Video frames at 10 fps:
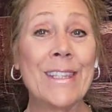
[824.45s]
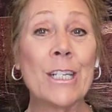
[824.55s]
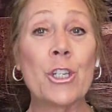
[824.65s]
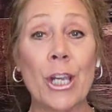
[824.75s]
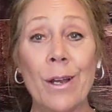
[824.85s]

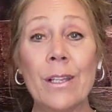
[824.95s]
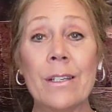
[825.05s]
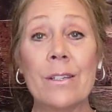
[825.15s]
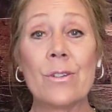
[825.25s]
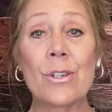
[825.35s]
The
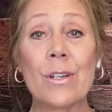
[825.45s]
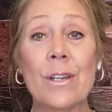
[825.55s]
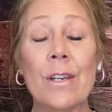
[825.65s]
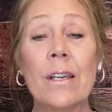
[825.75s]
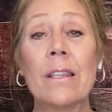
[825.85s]
challenge,
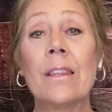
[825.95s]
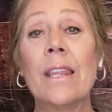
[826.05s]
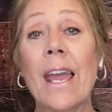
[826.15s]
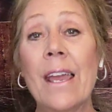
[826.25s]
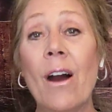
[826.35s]

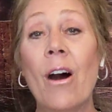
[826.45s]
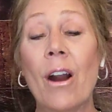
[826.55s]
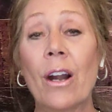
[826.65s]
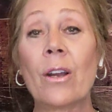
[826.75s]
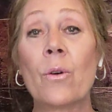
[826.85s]
they
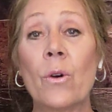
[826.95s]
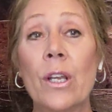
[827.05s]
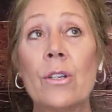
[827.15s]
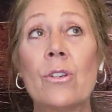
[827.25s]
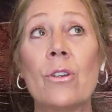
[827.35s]
are
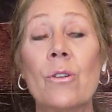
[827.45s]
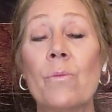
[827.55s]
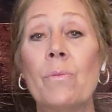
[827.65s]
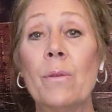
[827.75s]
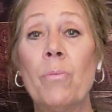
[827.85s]
going to
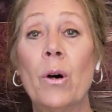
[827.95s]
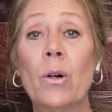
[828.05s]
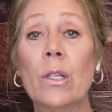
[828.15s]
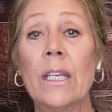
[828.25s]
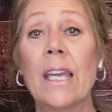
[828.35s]
be
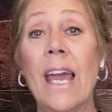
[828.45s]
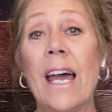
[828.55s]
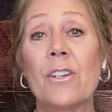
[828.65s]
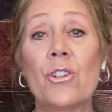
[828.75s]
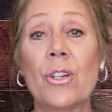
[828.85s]
pulling
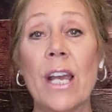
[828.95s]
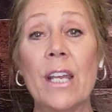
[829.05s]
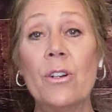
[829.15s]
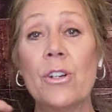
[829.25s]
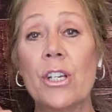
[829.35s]
at your
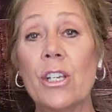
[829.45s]
energy.